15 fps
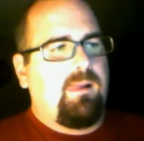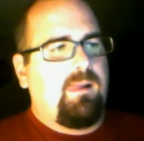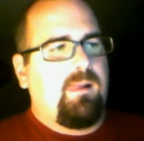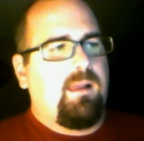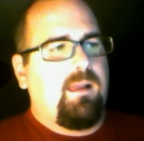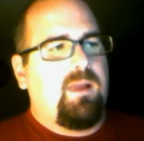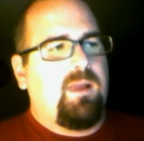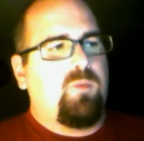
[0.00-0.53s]

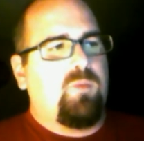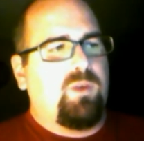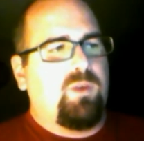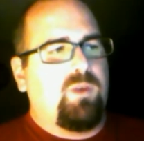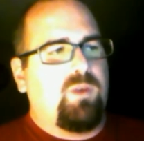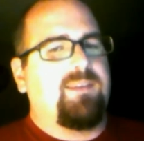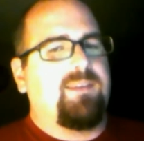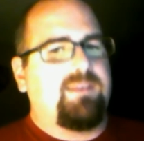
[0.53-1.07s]
and
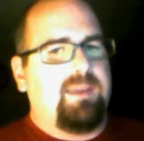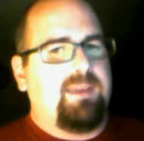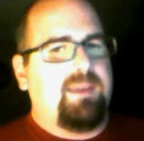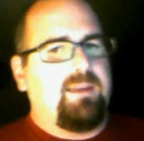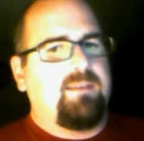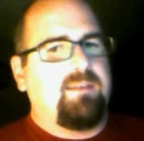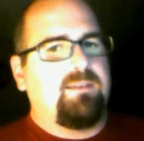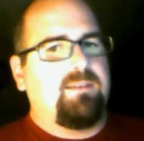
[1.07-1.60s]
Woodhead
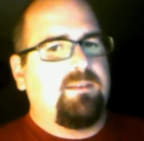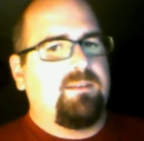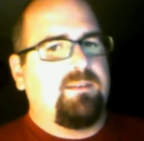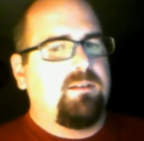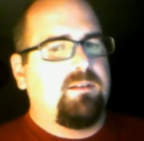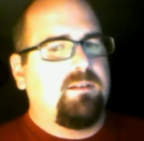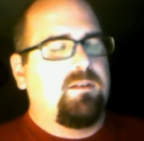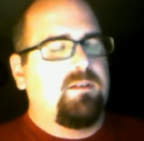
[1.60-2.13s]
stays.
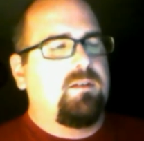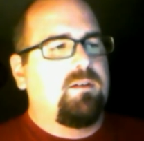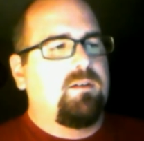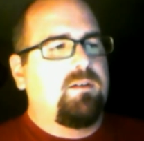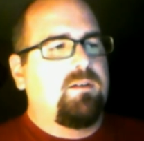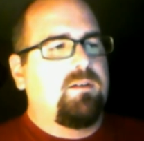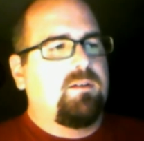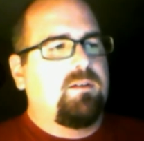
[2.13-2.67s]

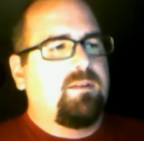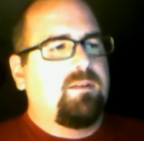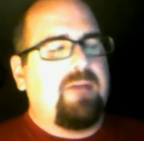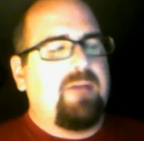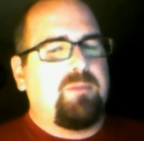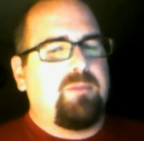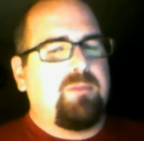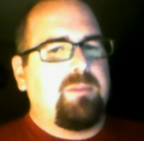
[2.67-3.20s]
That
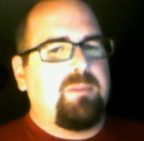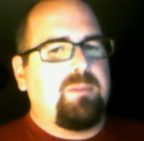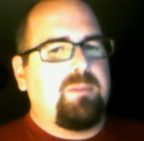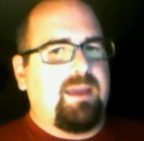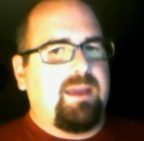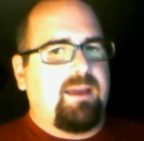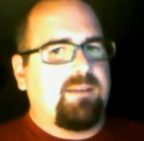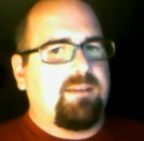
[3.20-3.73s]
would be my
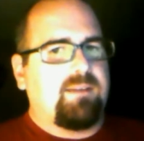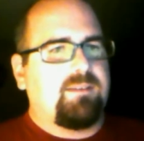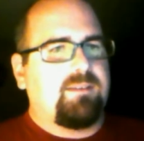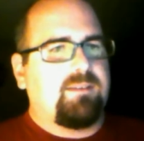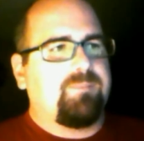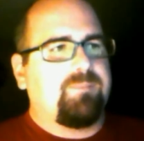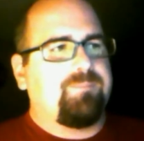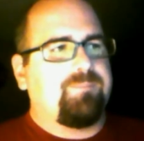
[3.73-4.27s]
guess.
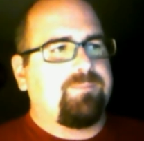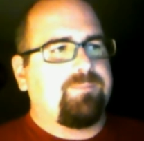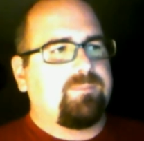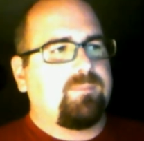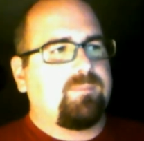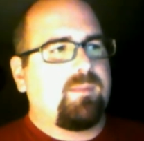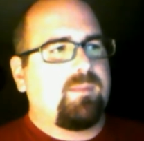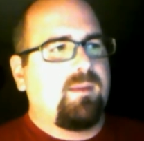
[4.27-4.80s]

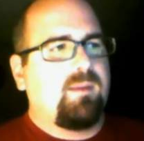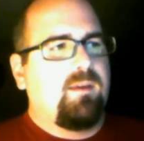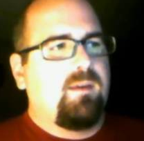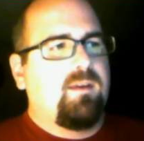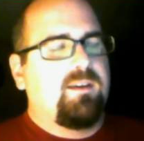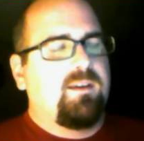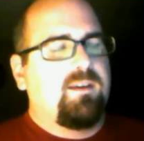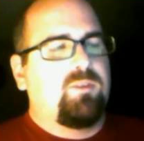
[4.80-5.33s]

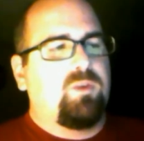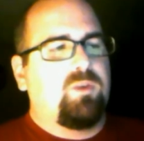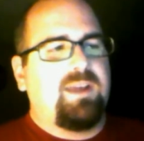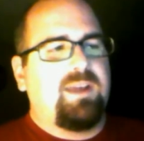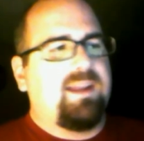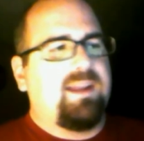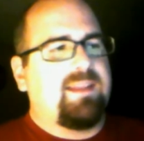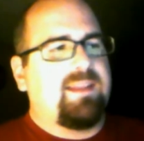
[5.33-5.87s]
Because
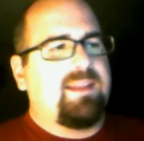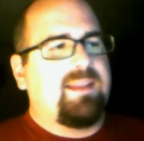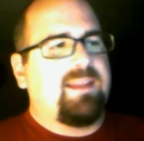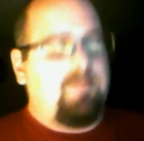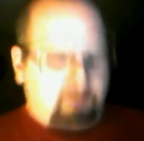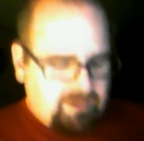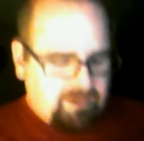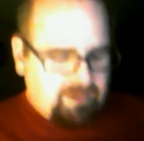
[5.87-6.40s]
Woodhead at that
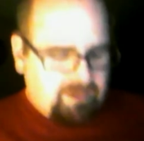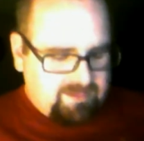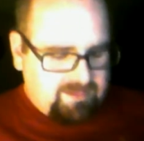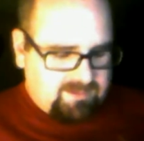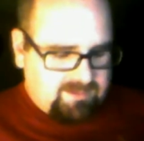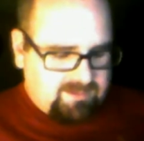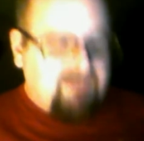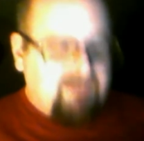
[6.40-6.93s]
point is
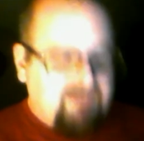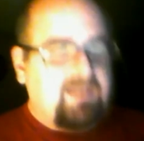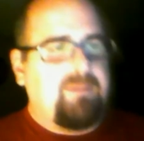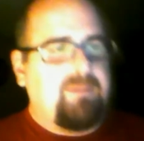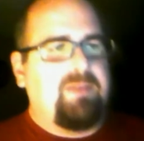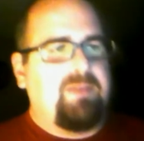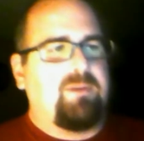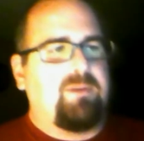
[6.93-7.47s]
is going to
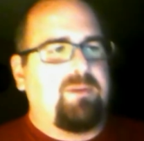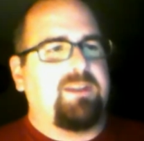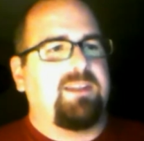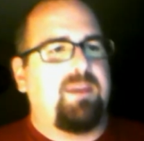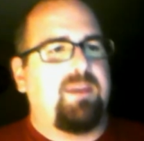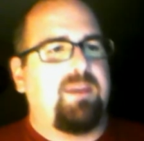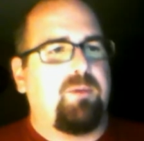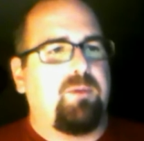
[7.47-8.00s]
be reaching
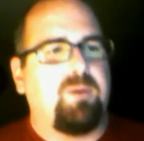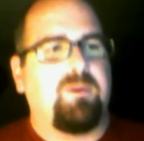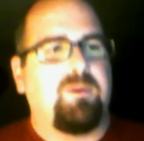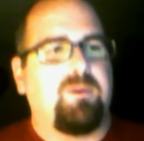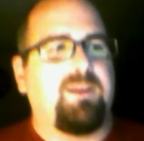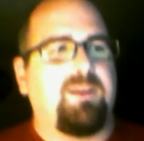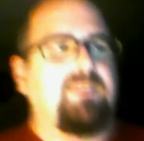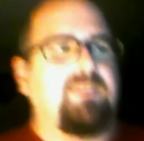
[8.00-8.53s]
that point where
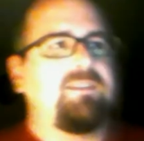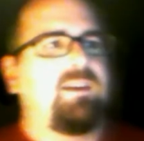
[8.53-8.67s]
he's.